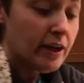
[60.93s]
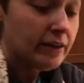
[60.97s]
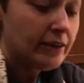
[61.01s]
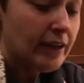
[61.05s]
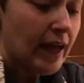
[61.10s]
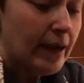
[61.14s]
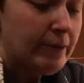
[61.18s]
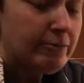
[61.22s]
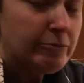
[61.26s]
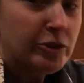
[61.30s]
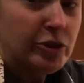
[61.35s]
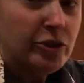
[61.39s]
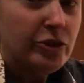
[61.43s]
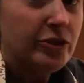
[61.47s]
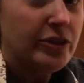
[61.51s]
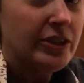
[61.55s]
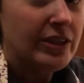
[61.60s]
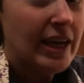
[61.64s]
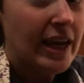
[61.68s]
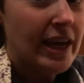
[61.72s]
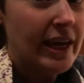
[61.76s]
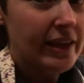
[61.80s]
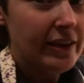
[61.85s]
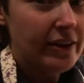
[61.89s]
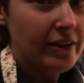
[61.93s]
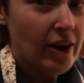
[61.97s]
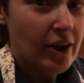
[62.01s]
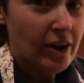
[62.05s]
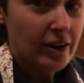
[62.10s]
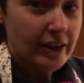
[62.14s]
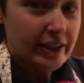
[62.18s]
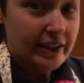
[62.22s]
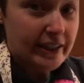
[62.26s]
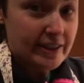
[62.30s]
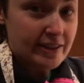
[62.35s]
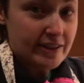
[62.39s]
lime juice, and
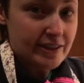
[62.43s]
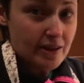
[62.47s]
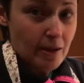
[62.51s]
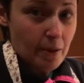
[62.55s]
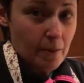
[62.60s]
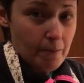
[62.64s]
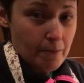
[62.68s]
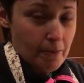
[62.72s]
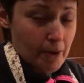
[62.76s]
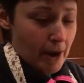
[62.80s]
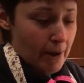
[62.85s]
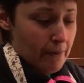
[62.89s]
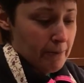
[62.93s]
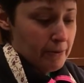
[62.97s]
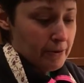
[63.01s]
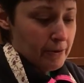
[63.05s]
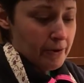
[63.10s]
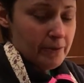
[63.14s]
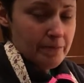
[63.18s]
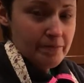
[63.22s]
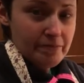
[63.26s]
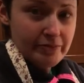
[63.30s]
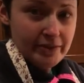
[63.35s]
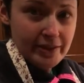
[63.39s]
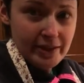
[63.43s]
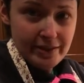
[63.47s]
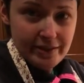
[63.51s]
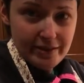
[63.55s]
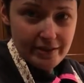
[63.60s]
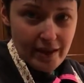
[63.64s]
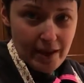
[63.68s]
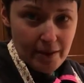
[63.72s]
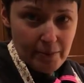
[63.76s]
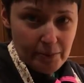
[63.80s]
garlic and salt and pepper. Isn't